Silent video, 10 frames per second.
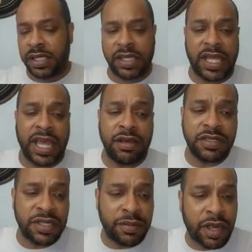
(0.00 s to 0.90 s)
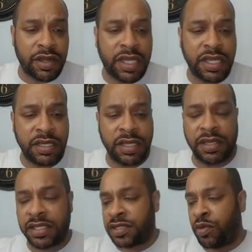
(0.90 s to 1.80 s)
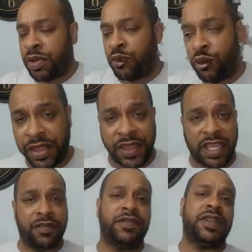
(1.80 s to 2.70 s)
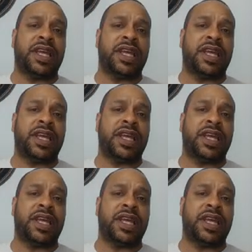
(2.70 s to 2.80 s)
the housing market, and so when we think of it